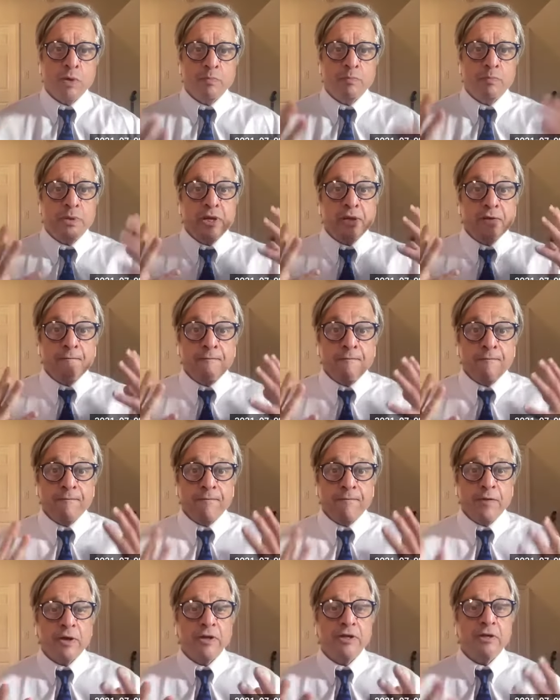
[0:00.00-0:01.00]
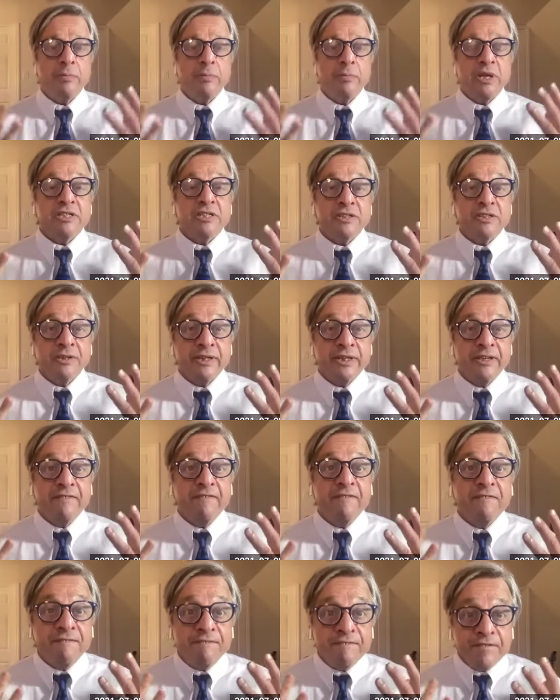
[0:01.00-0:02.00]
but being
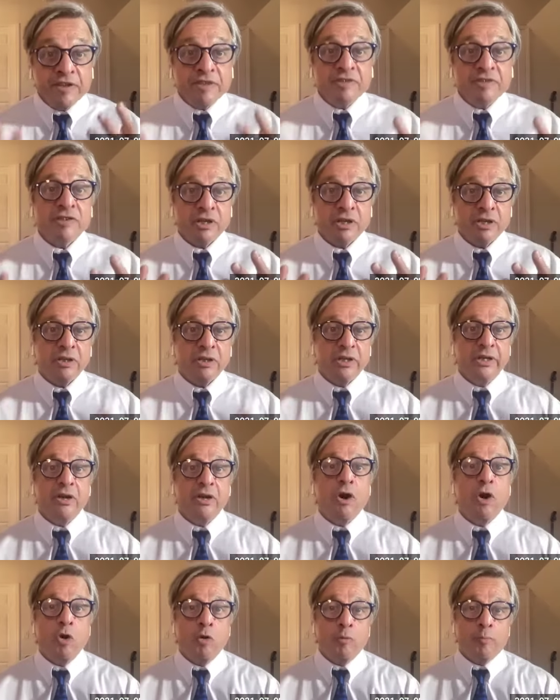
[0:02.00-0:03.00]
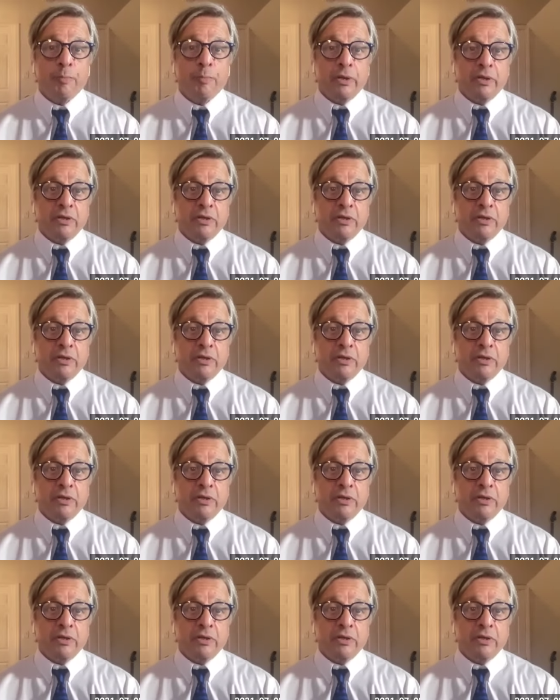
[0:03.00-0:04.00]
fundamentally, physically open
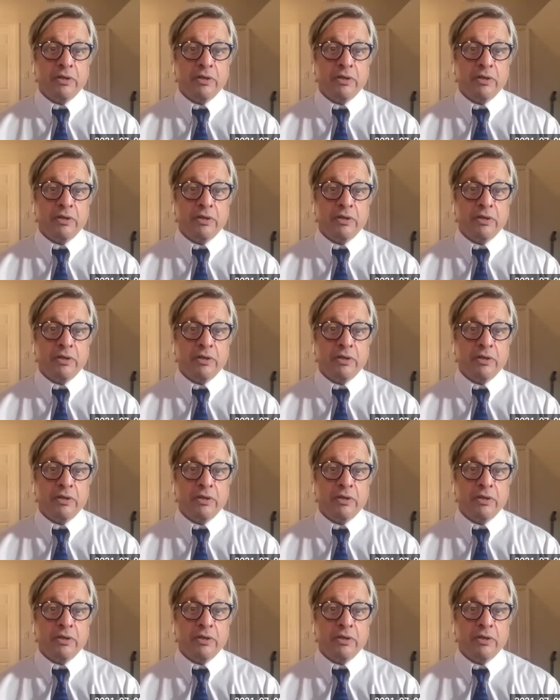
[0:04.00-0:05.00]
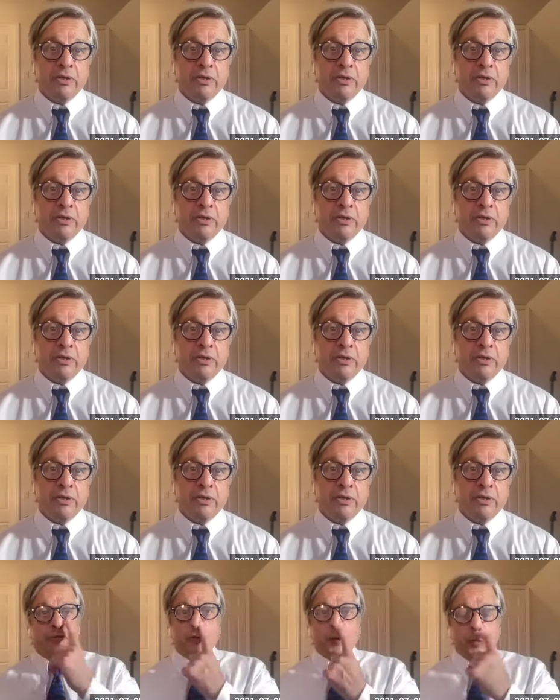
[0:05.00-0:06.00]
to situations.
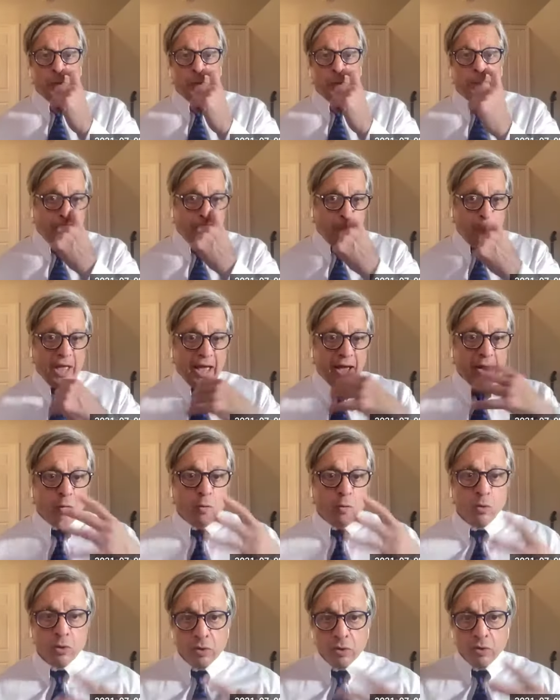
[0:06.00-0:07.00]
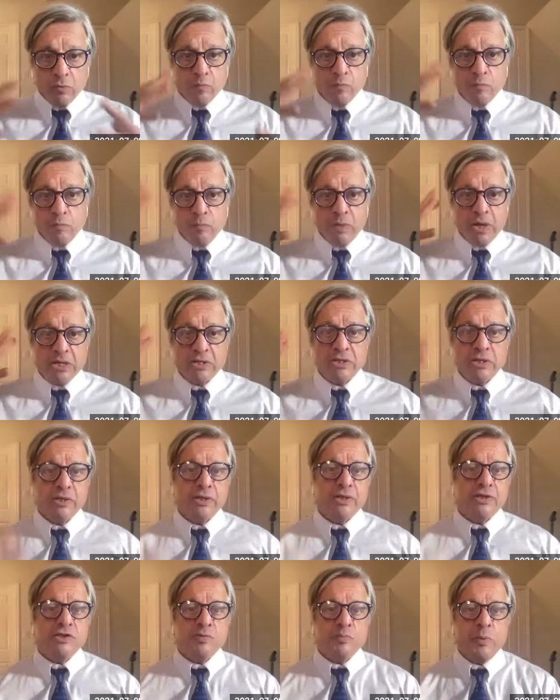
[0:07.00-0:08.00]
So our
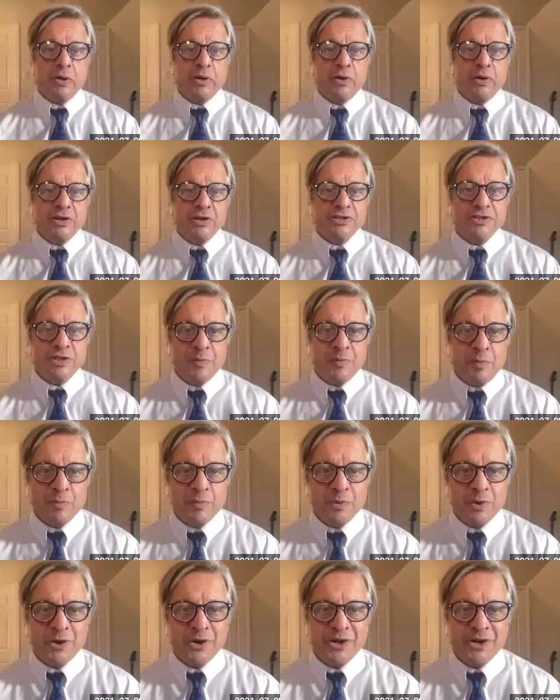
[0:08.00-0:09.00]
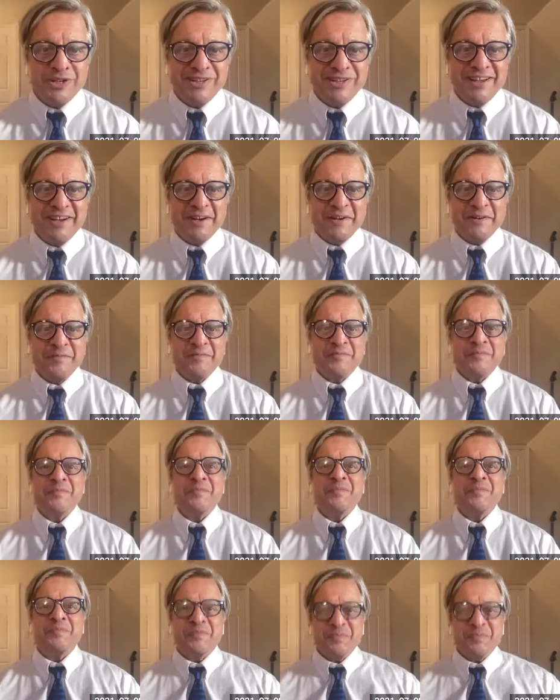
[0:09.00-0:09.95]
mental experience can be broken down